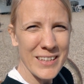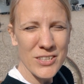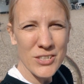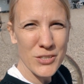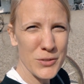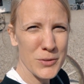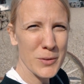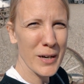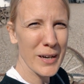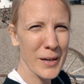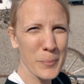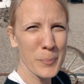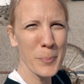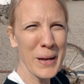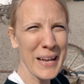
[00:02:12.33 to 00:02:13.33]
to
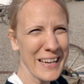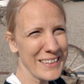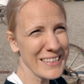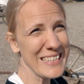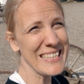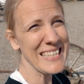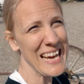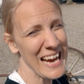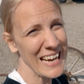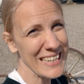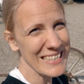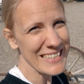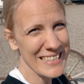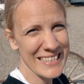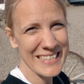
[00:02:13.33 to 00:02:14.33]
pay the
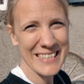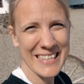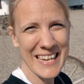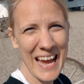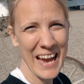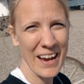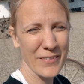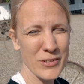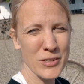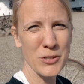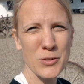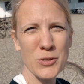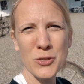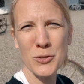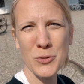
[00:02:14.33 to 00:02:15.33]
tax is they have
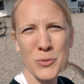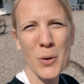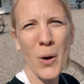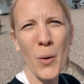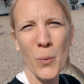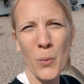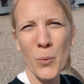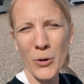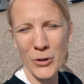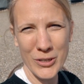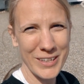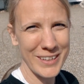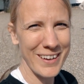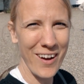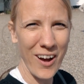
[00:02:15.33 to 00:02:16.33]
to do
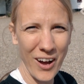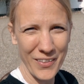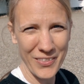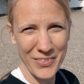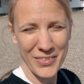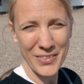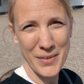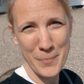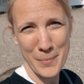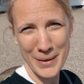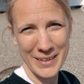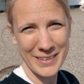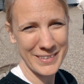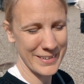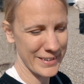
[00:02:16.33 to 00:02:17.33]
work on the
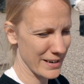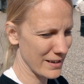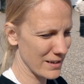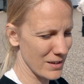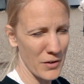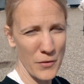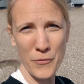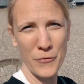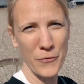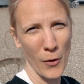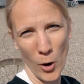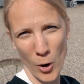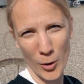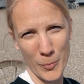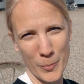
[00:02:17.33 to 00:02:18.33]
manor
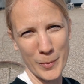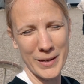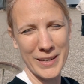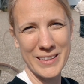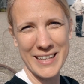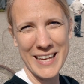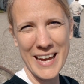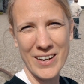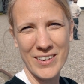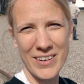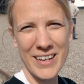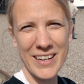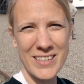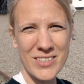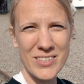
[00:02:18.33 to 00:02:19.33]
farm in the
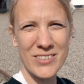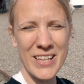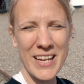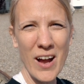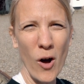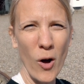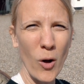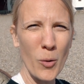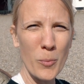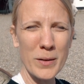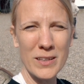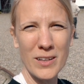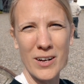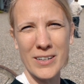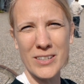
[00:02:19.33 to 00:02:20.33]
area. So they all
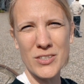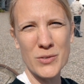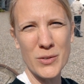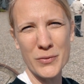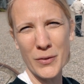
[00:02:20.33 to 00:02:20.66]
belong to a